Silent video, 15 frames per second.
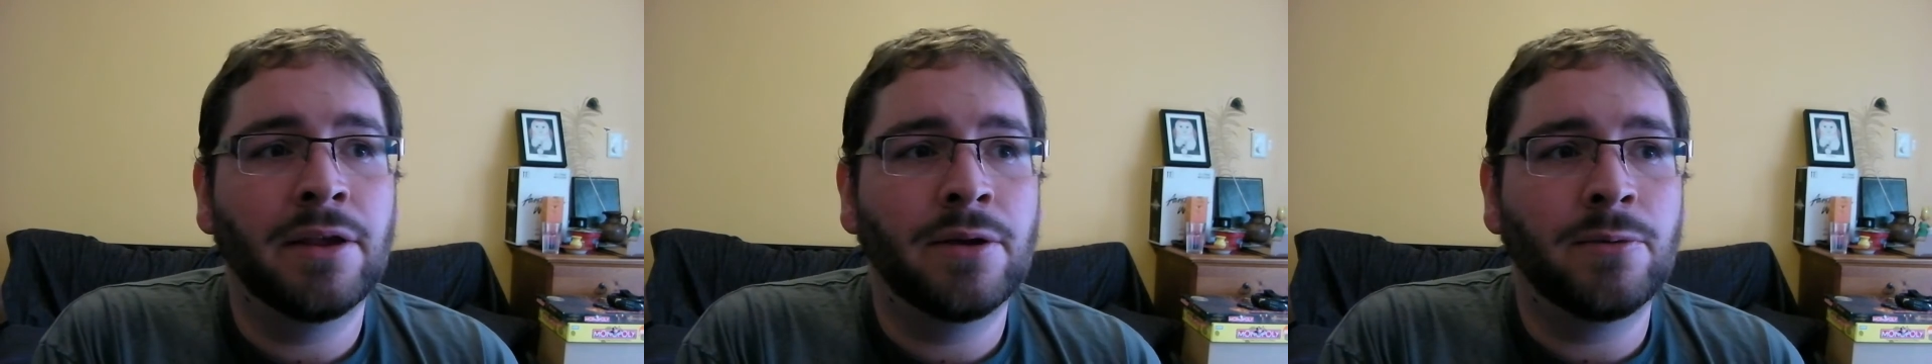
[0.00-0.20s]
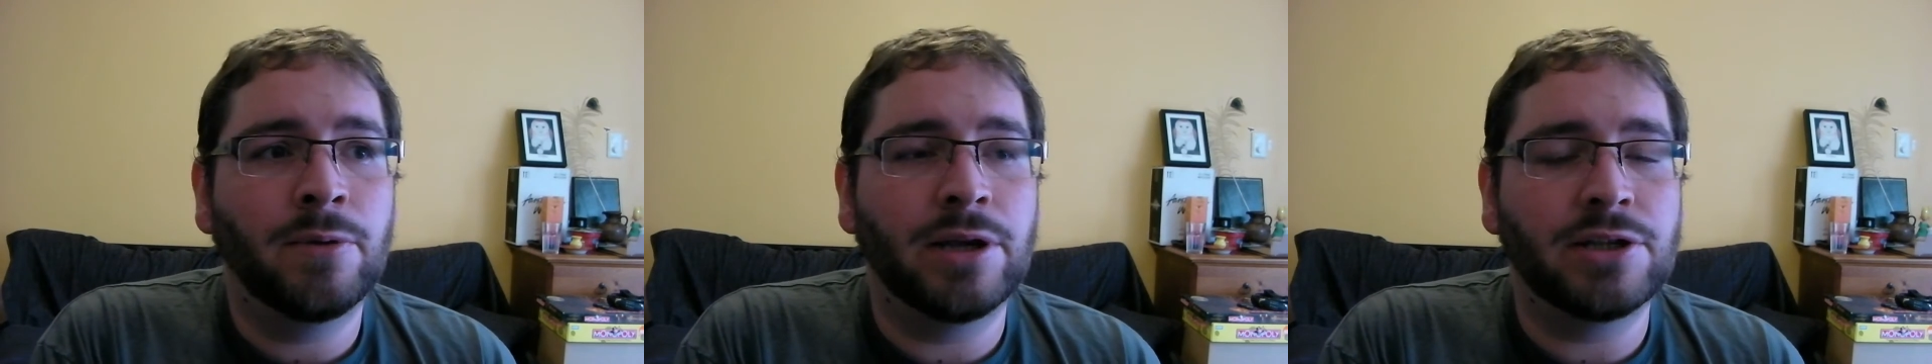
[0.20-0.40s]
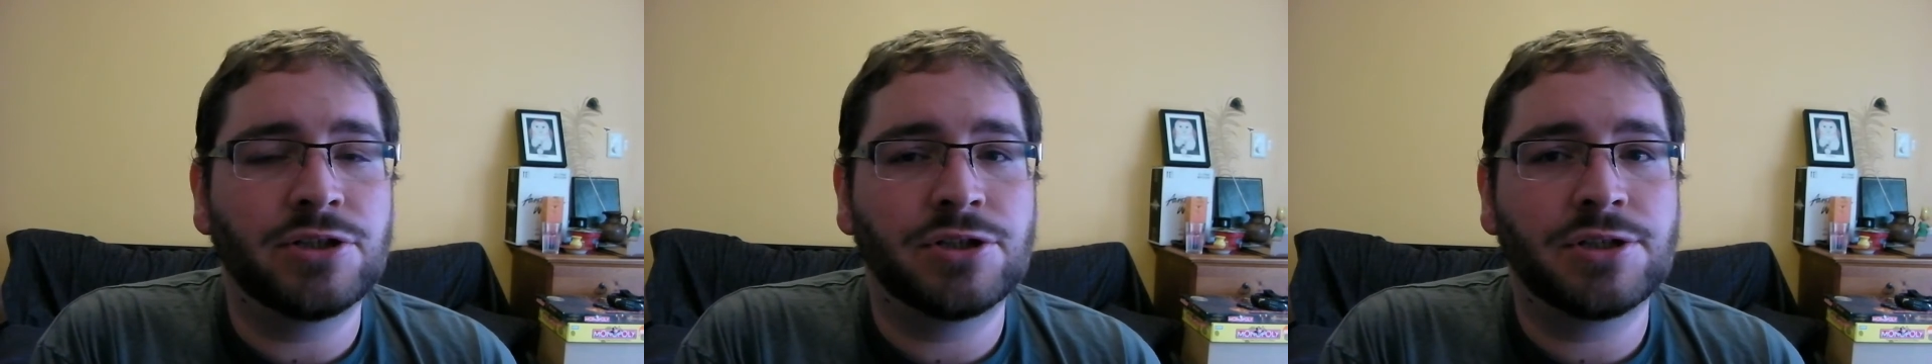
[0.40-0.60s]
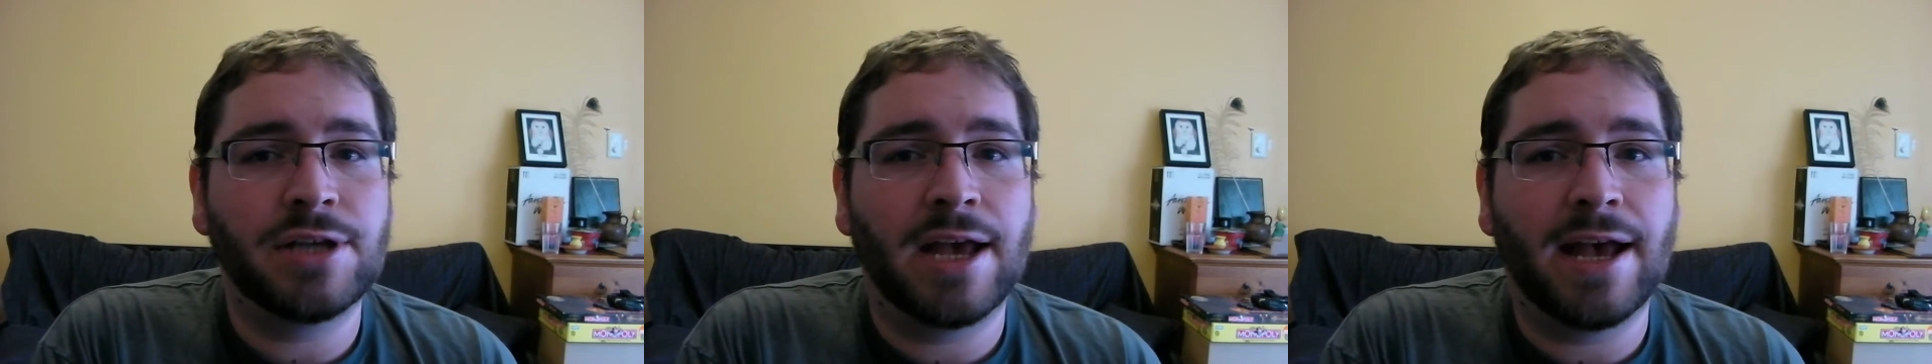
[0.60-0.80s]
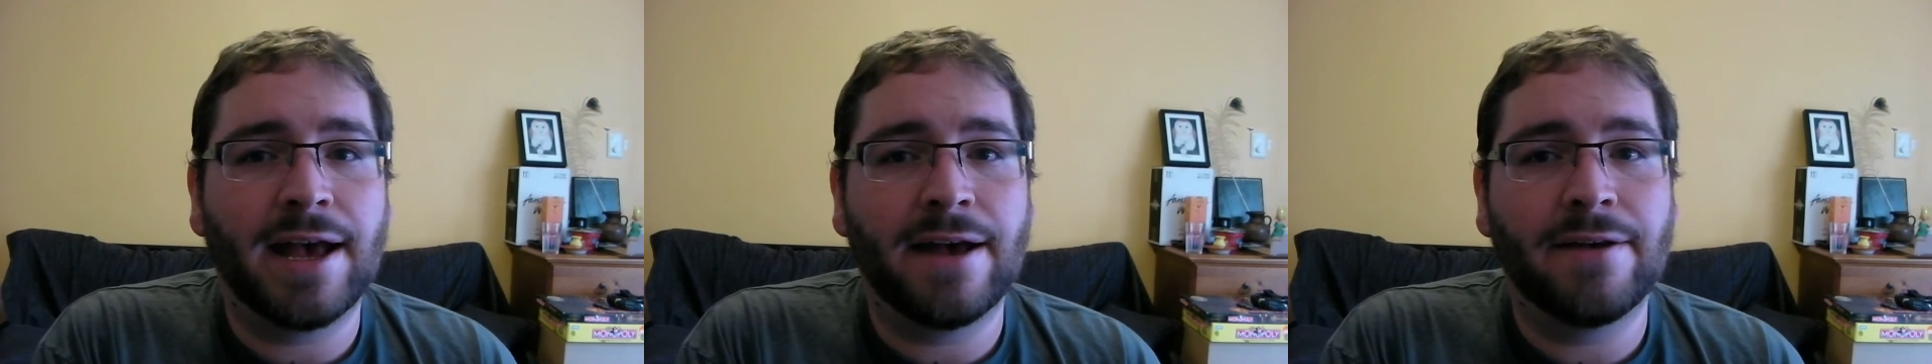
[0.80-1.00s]
which
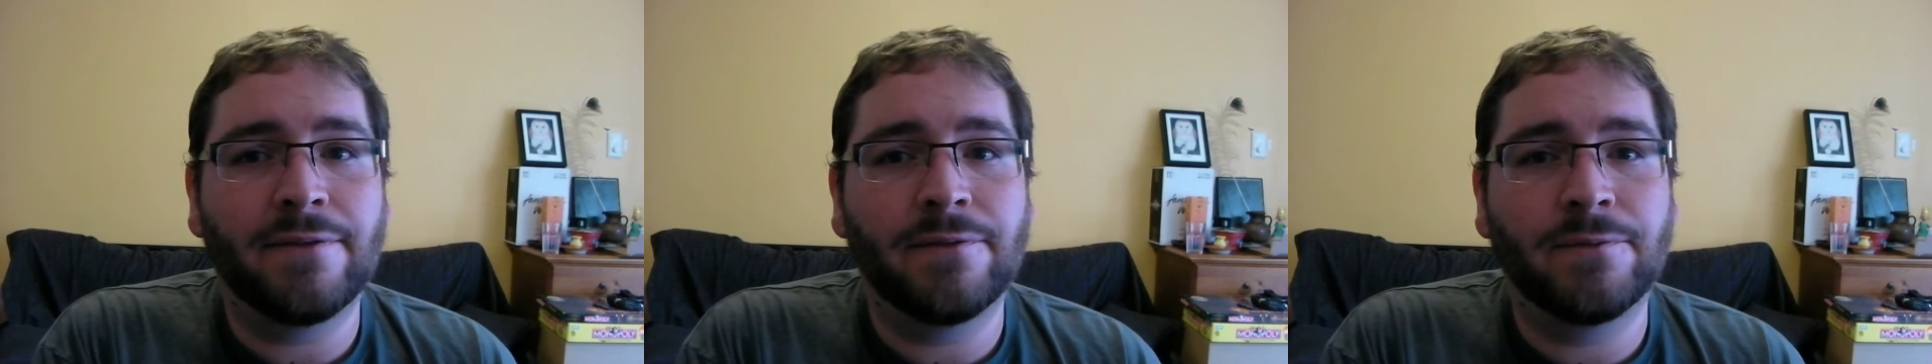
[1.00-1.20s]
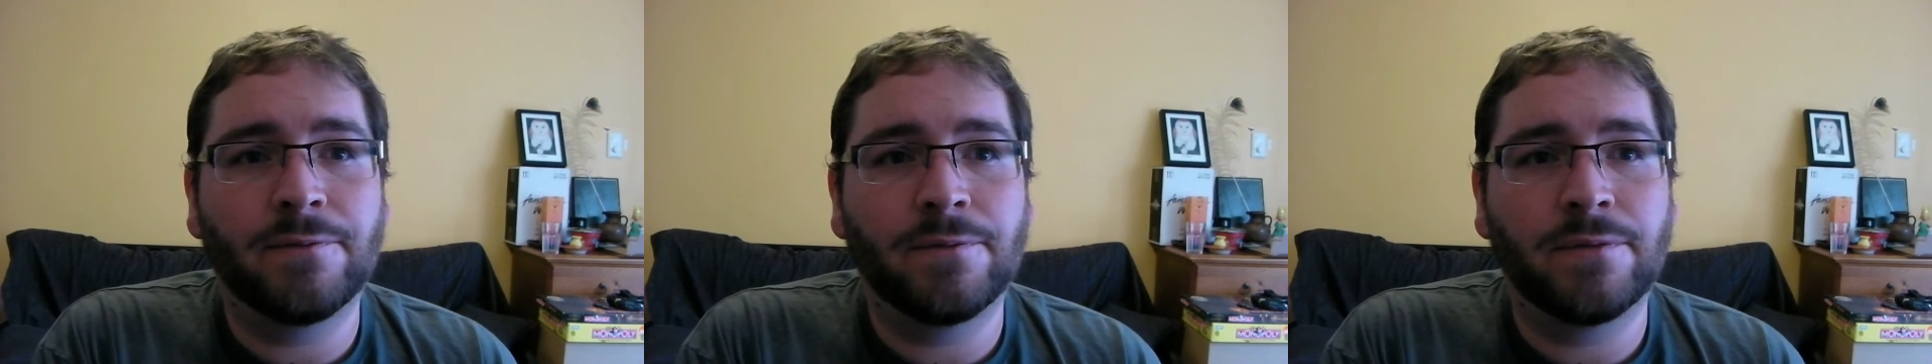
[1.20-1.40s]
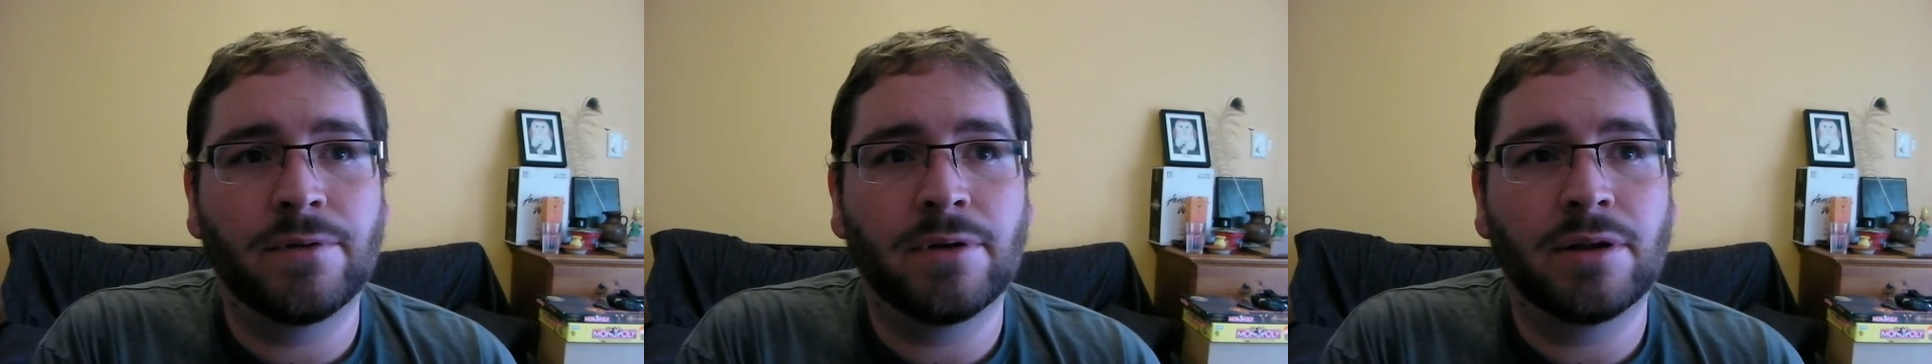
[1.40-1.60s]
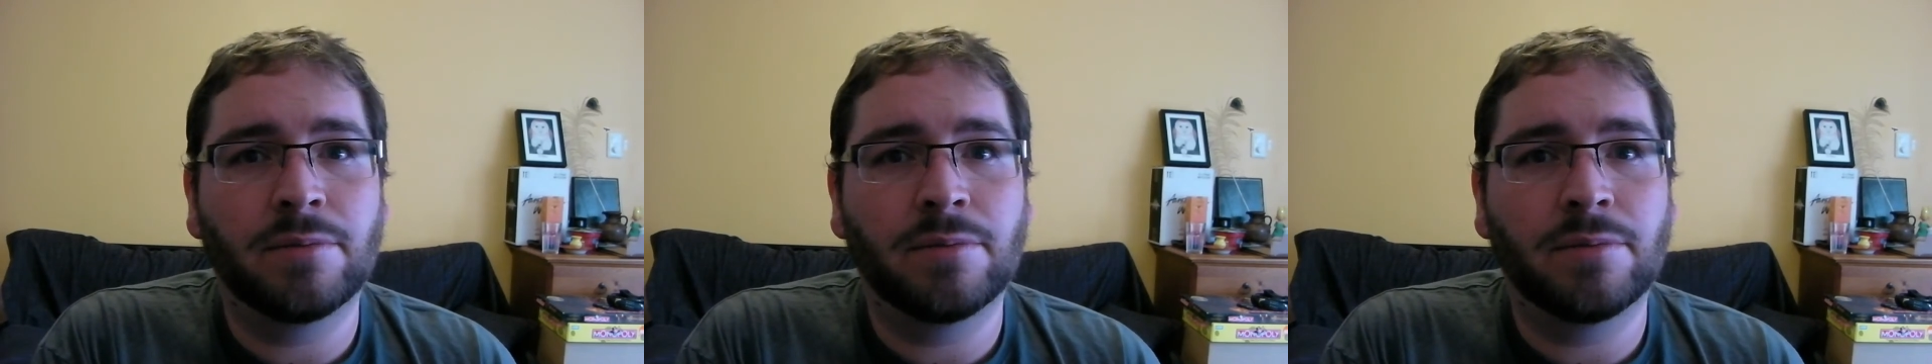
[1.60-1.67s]
have